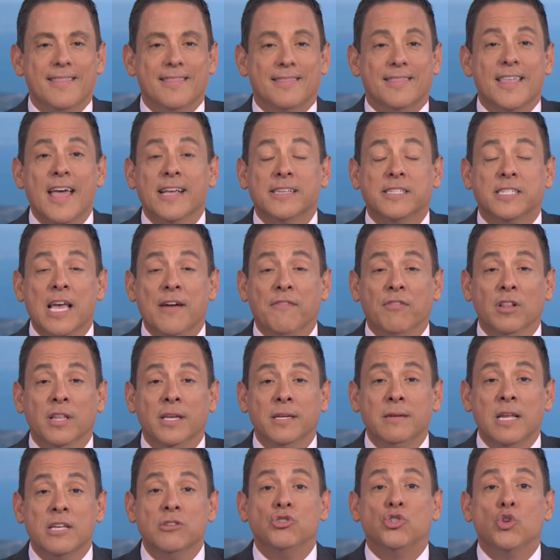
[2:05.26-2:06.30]
Thanks,
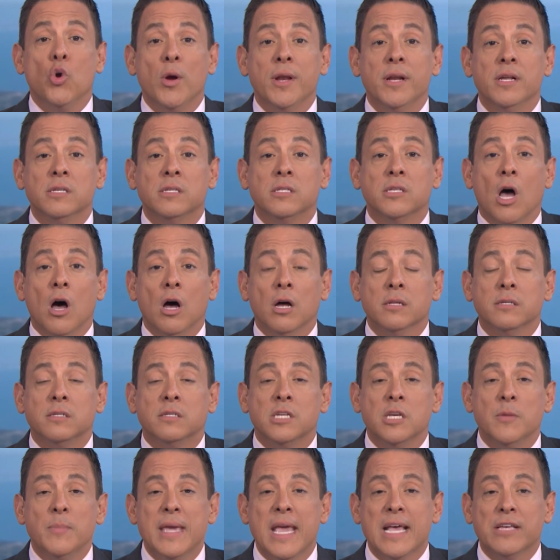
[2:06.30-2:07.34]
Evelyn. And join us on
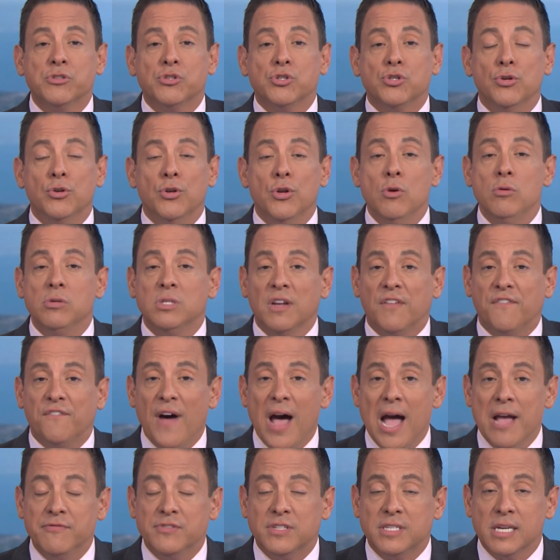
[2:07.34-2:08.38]
CBS 2 News at
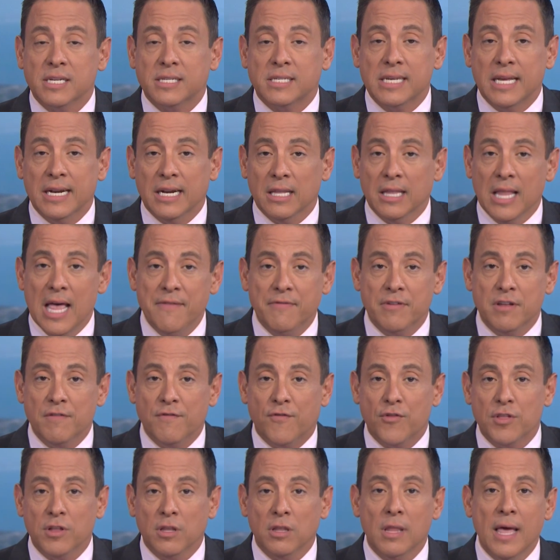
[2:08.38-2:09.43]
5, 6, and 11
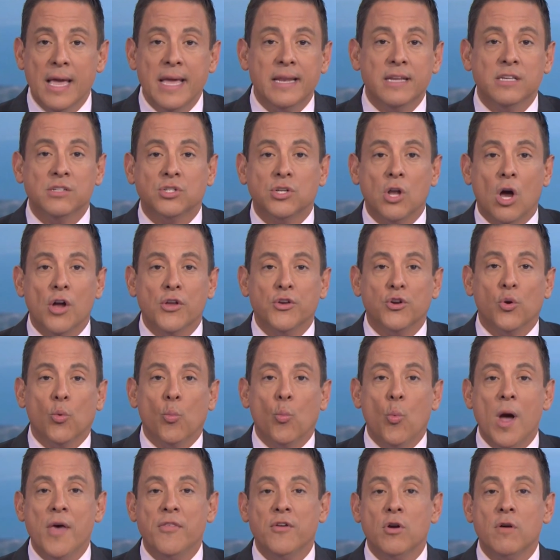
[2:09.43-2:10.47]
for the latest on your
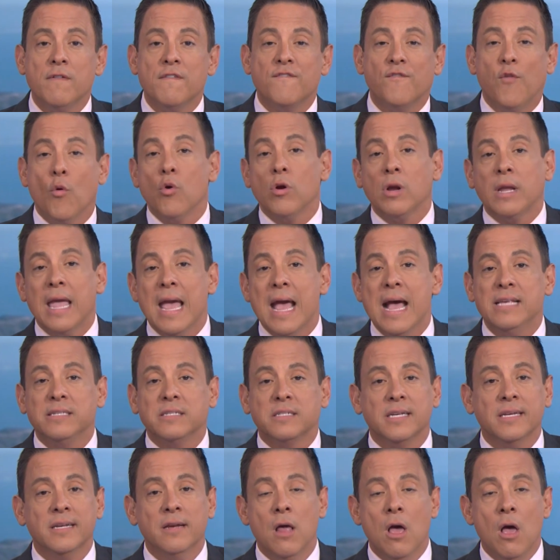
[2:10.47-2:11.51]
weather,
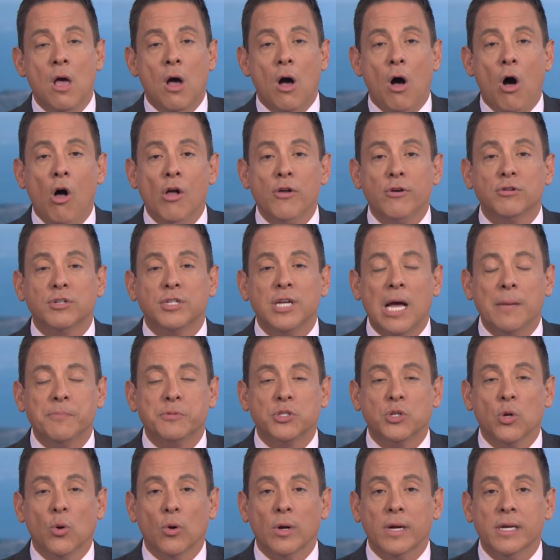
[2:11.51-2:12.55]
forecast, and all your top
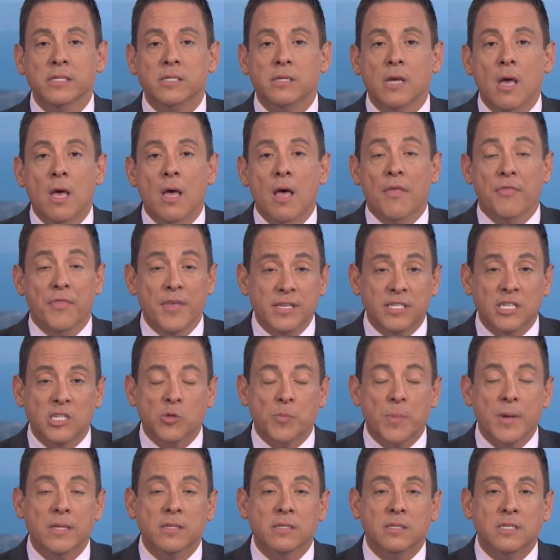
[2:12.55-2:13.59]
stories. This
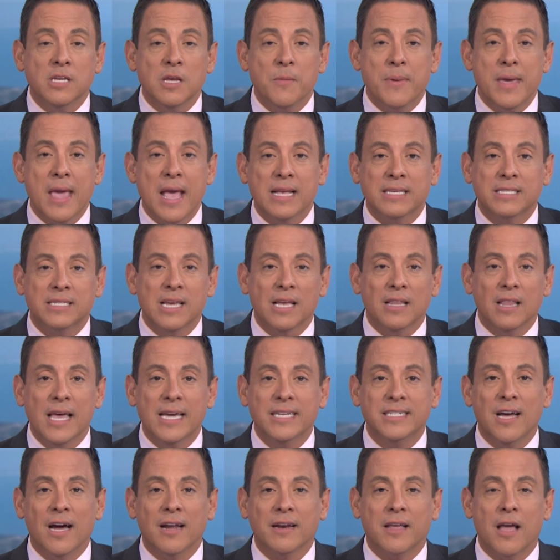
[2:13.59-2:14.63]
has been
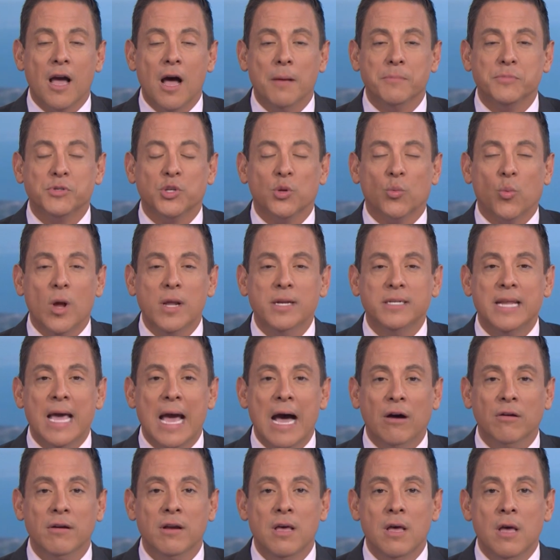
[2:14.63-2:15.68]
CBSLA.com's The
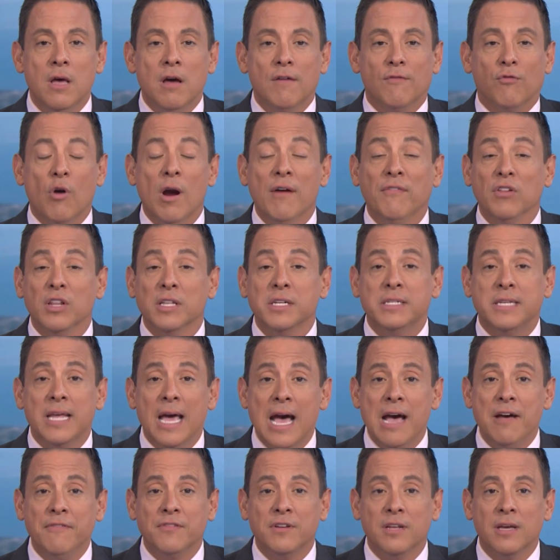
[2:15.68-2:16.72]
Rundown. For Evelyn
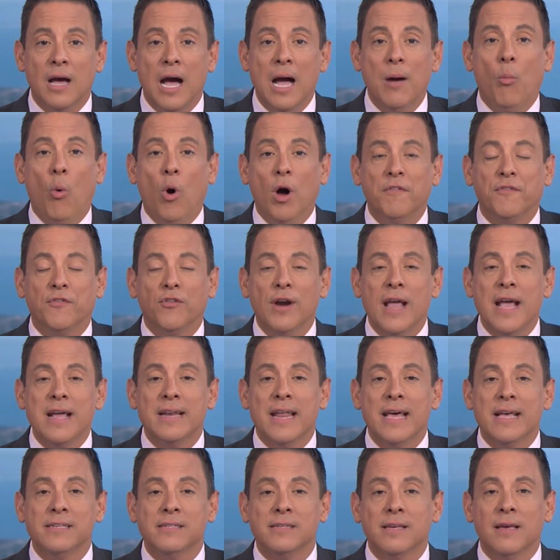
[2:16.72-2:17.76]
Taft, I'm Juan
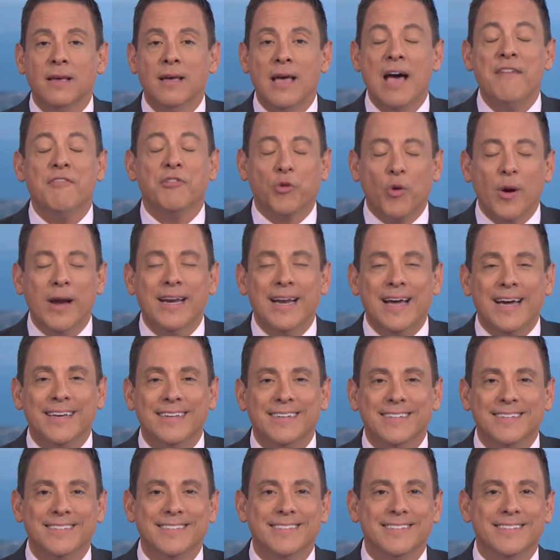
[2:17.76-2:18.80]
Fernandez. Have a great night.